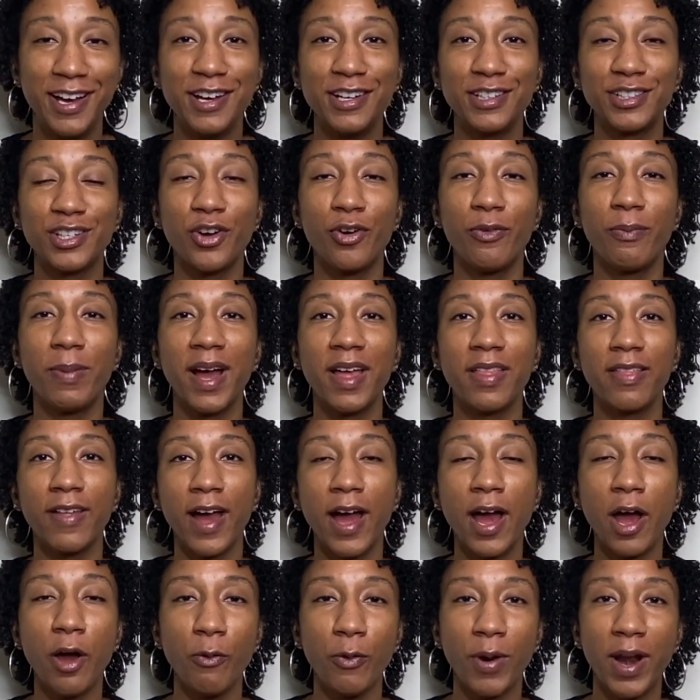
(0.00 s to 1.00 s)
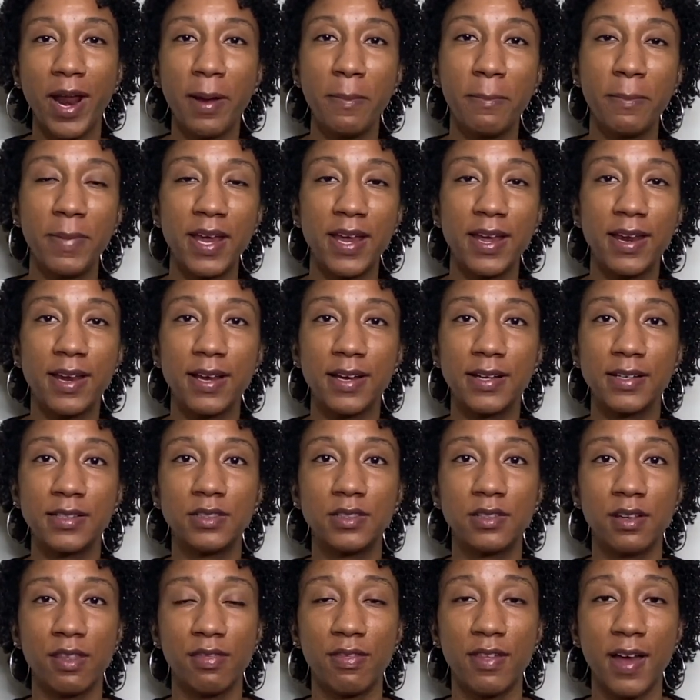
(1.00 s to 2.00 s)
So by that, what I mean is
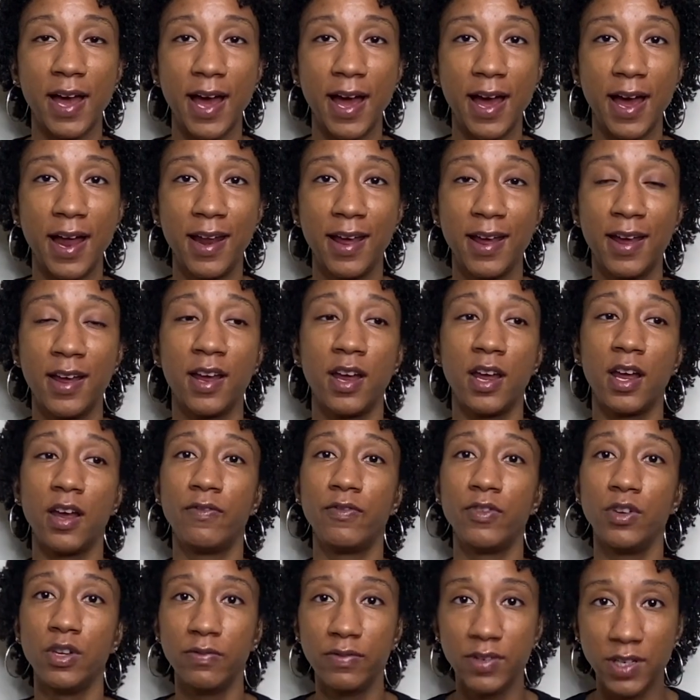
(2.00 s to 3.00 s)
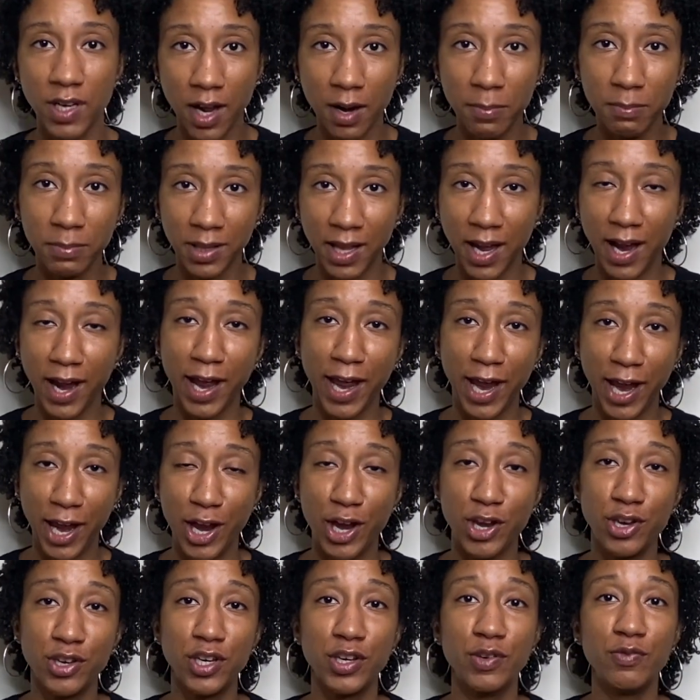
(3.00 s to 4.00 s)
that if you've done black hair,
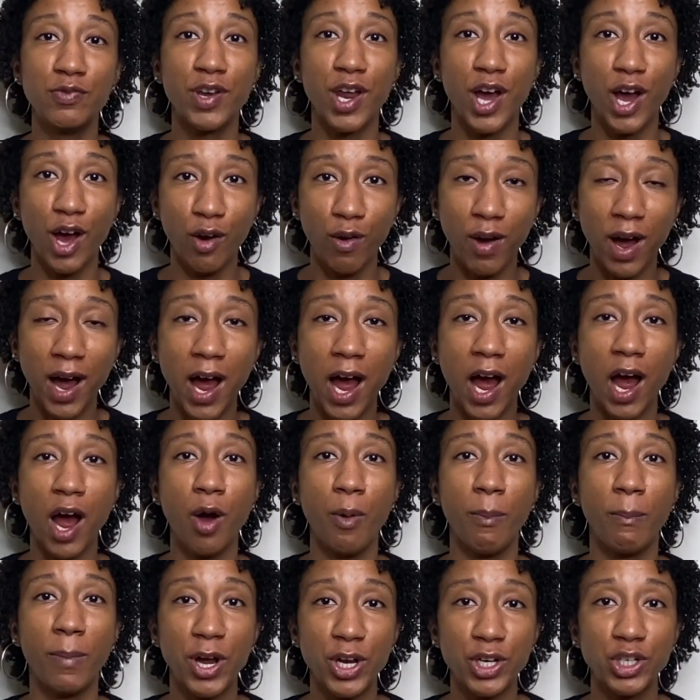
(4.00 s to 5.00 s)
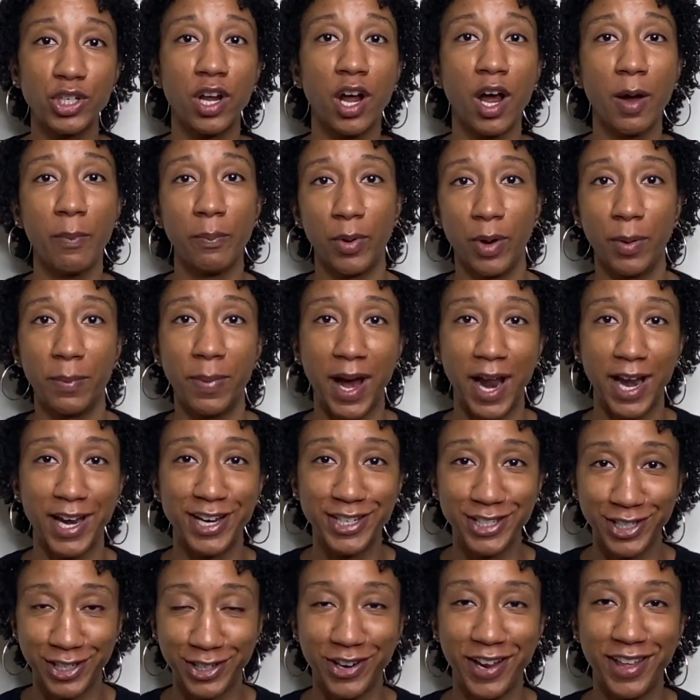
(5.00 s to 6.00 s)
you know how much upper body
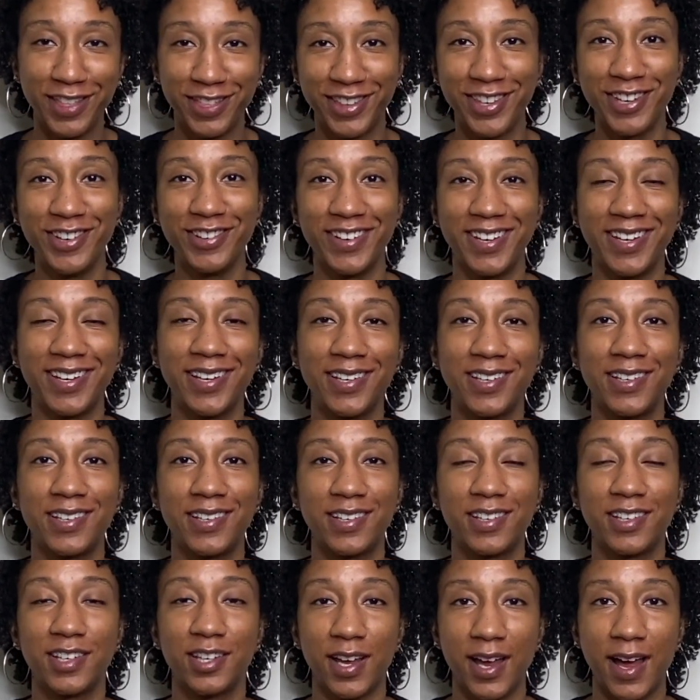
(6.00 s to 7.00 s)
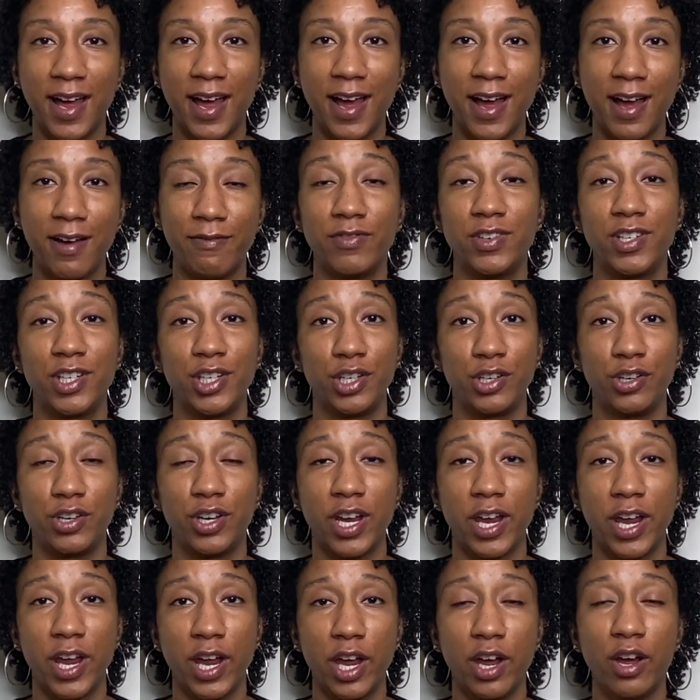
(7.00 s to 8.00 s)
strength you need to have to do
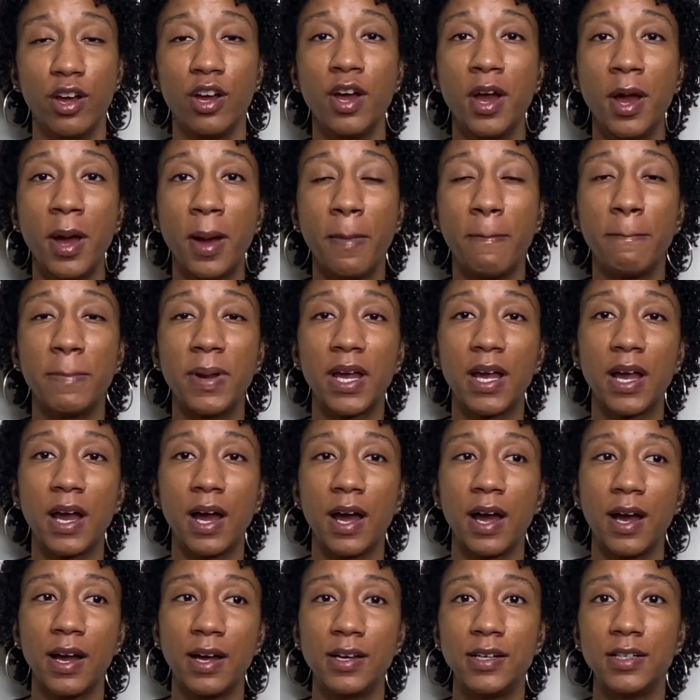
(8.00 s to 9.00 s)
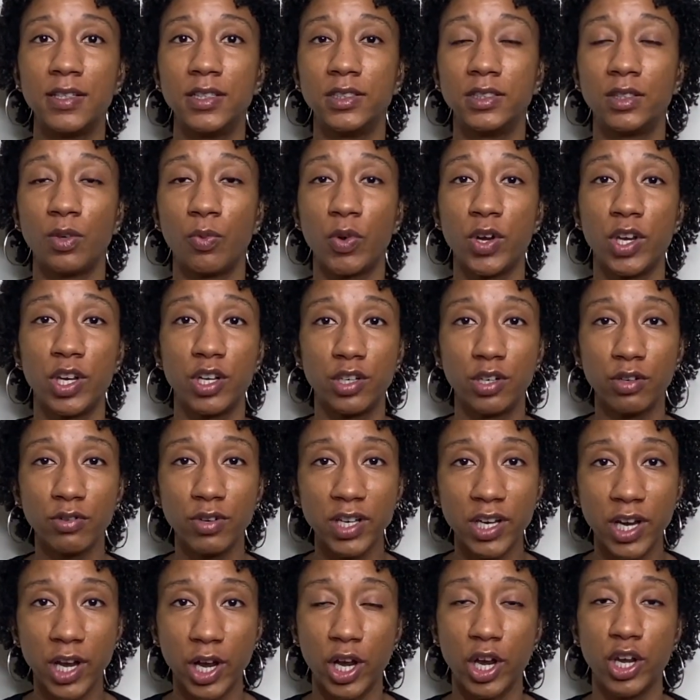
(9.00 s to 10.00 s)
your hair, because when you're doing
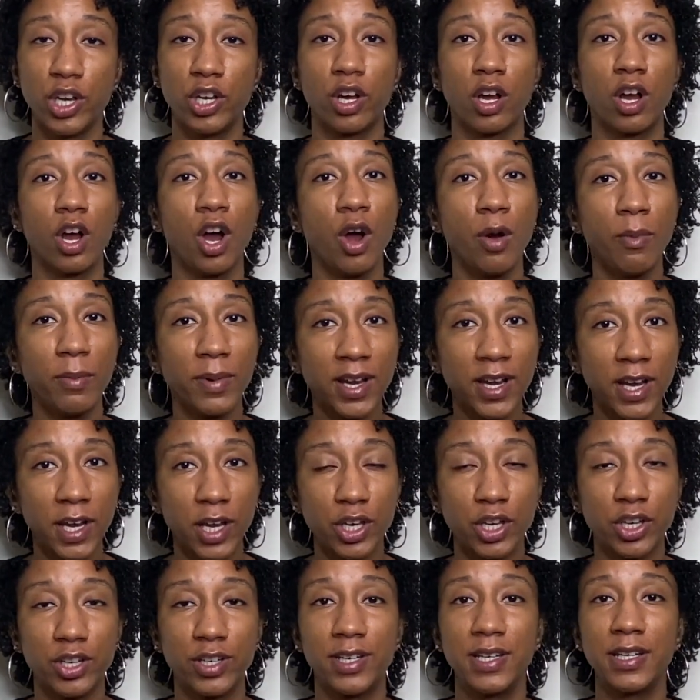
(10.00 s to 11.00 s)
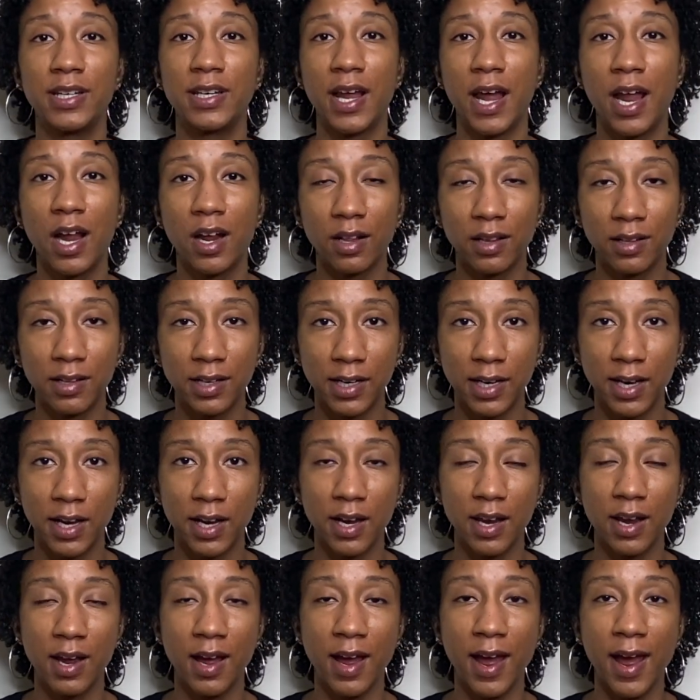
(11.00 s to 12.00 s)
your hair, you're combing it, you're detangling
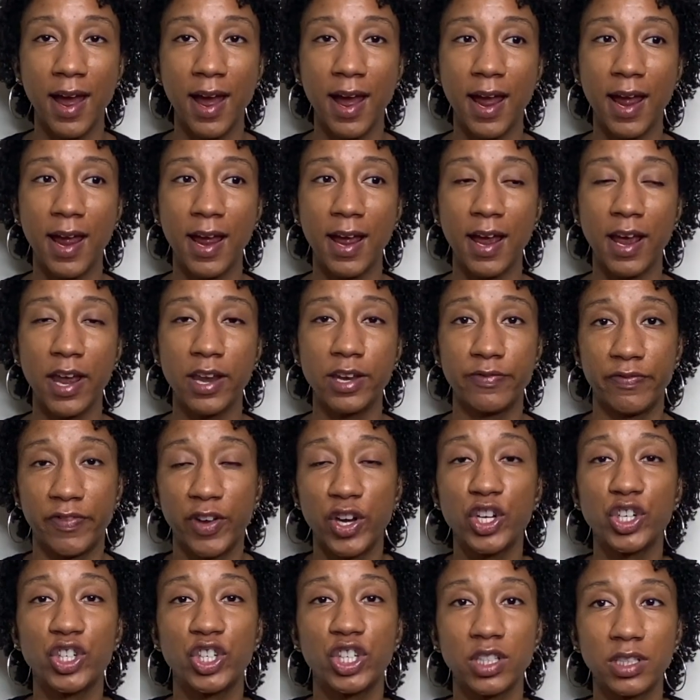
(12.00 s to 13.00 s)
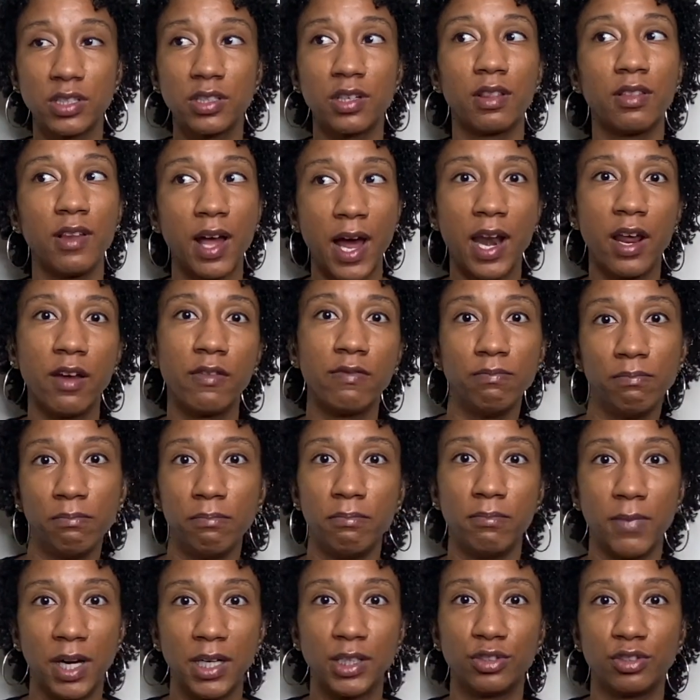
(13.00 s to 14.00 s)
it, and there's just a lot of
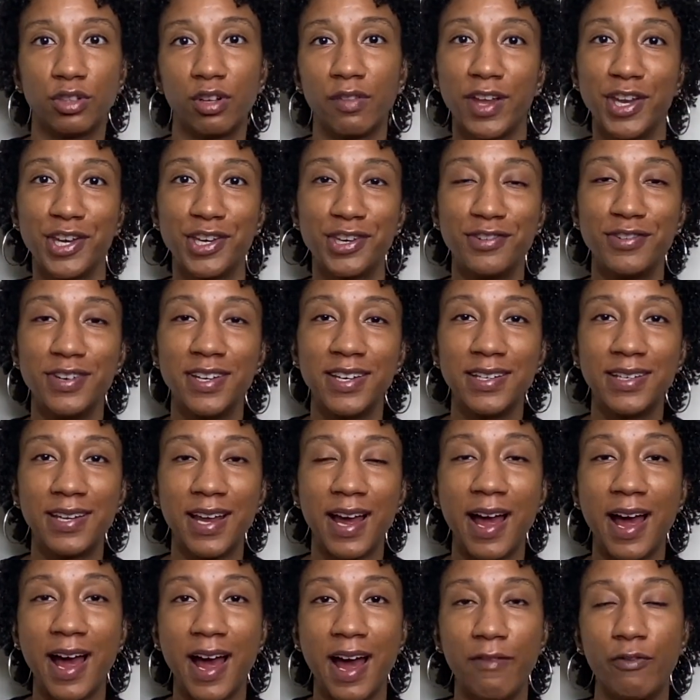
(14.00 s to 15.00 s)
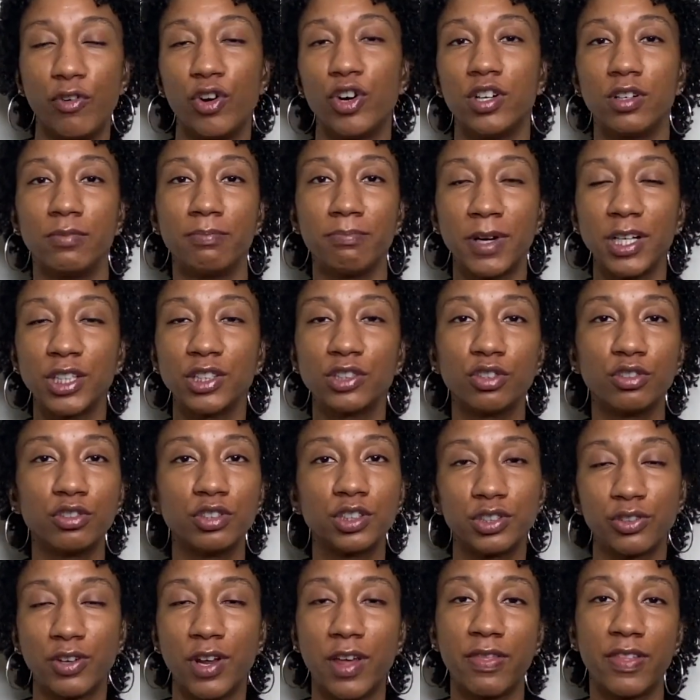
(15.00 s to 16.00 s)
muscle that you need to have, or muscle
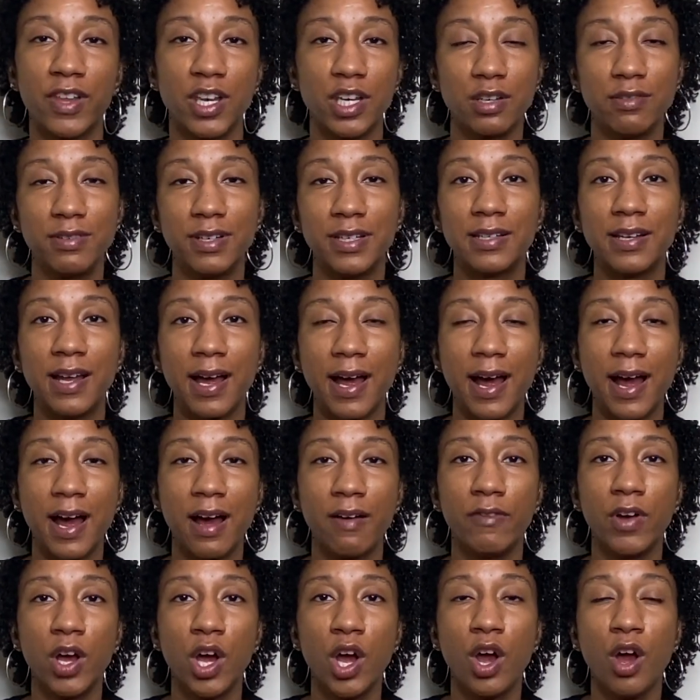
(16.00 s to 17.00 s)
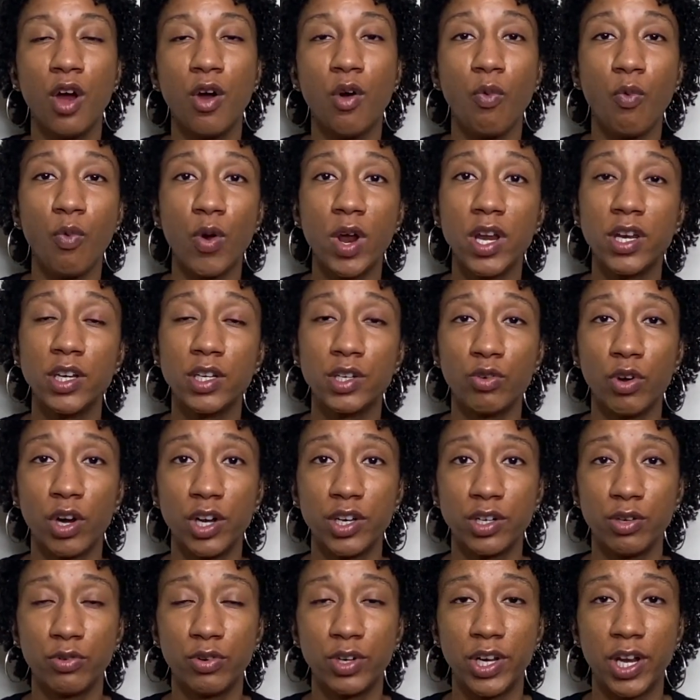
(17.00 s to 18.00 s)
strength that you need to have when you are
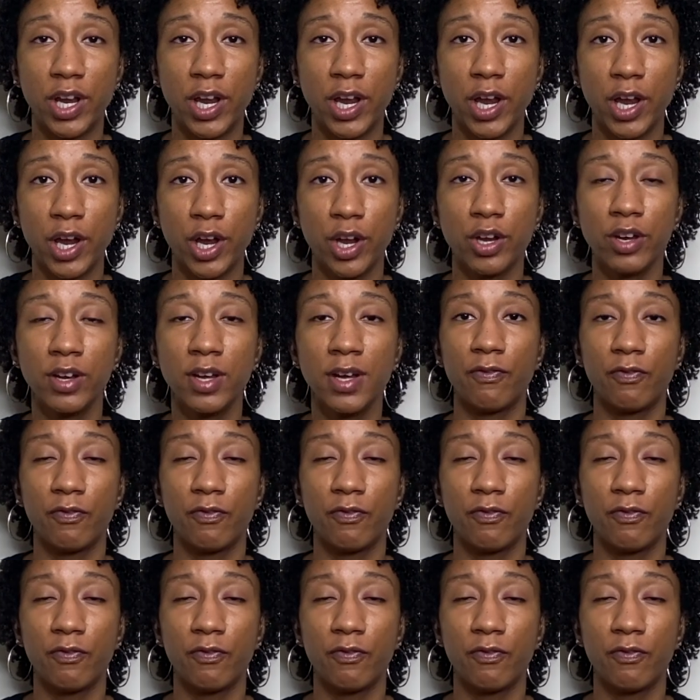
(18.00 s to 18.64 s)
doing your hair.